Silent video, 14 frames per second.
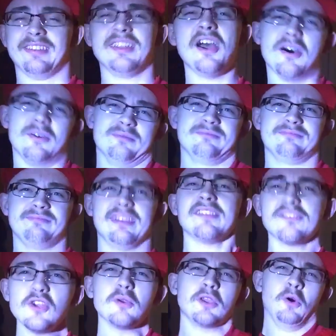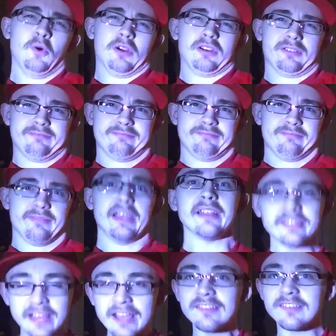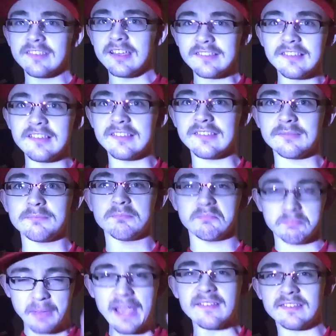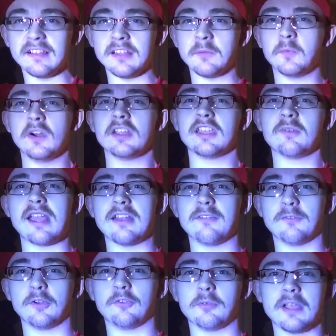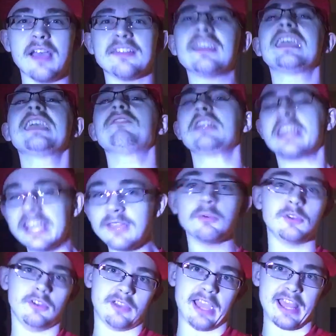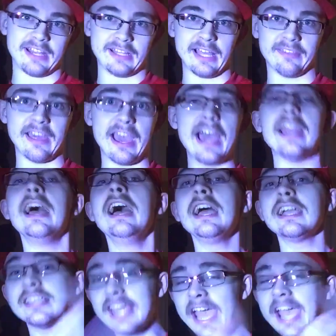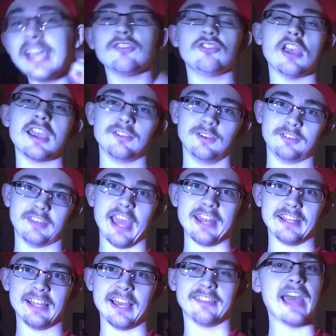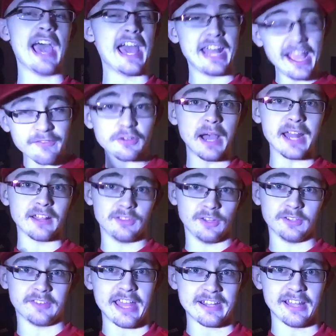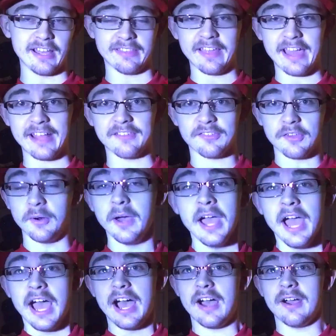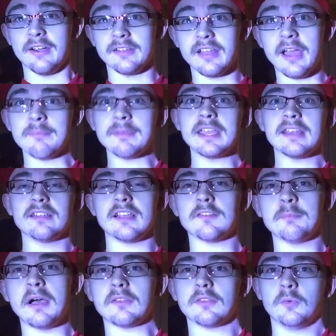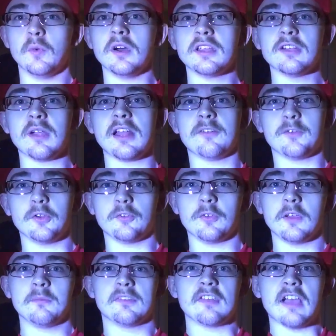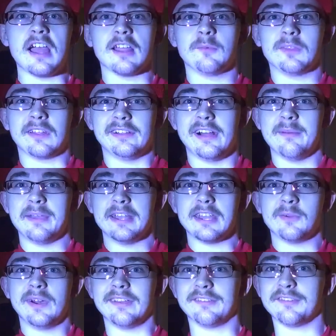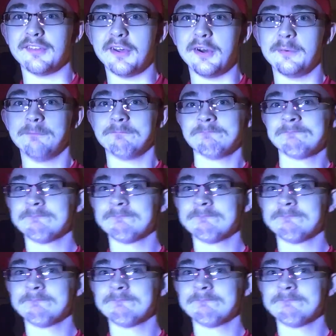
no, it's New York. This is his basically one year anniversary. I think even he would look at it like that. KJ looked at it like that. Everybody looked at it like that. So, uh, I mean, it's about the one year anniversary of him signing with a club anyway, so